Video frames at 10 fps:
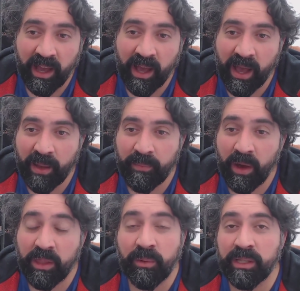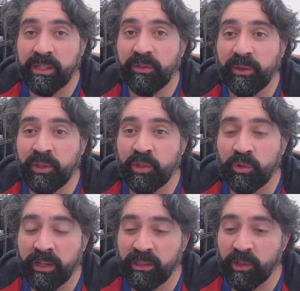Otherwise, if you
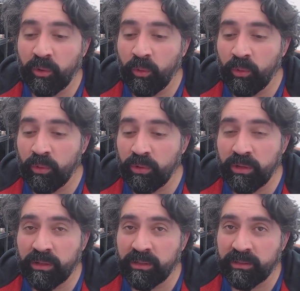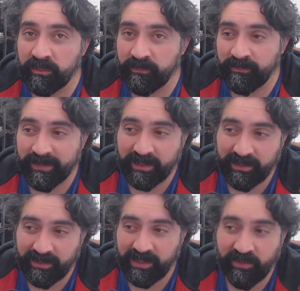enjoyed the haul,
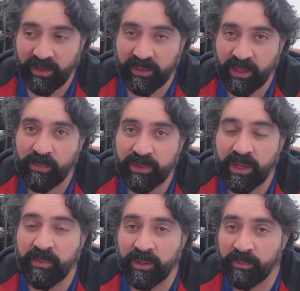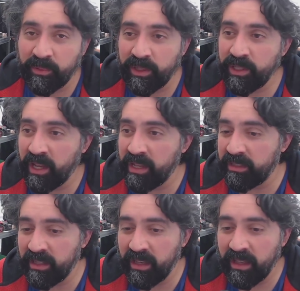leave it a thumbs up. I'd
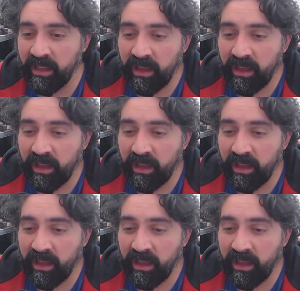appreciate it.